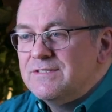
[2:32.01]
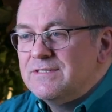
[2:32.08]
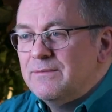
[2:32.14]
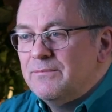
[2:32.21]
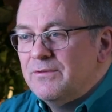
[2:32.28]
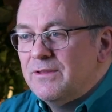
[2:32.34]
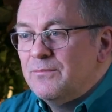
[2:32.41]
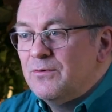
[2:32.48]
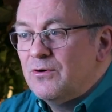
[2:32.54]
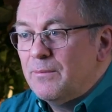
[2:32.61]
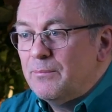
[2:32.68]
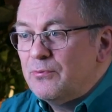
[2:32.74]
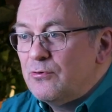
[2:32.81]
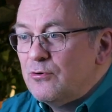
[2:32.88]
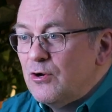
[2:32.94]
Some of them are
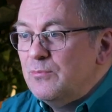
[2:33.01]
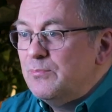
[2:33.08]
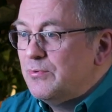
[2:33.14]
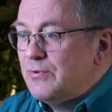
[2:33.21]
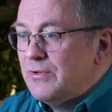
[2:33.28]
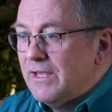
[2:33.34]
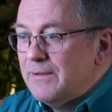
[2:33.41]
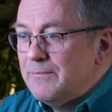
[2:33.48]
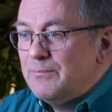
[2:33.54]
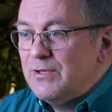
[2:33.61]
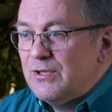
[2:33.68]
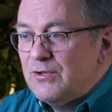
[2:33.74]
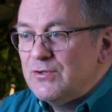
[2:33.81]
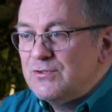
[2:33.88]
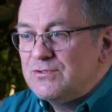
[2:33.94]
appropriate
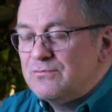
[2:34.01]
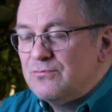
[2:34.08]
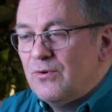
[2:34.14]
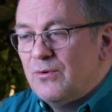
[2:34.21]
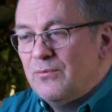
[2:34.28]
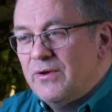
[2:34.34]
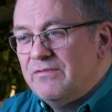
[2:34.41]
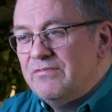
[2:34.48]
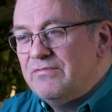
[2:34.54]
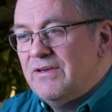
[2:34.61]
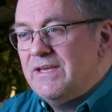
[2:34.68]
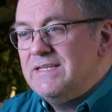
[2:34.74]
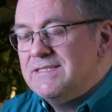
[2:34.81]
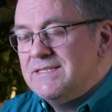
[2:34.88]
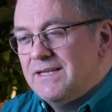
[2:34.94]
because of what we're
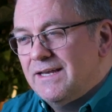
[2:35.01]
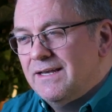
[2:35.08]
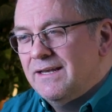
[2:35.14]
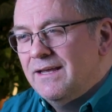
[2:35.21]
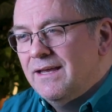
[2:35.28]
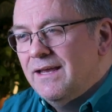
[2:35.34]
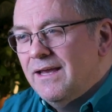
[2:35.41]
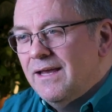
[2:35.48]
facing,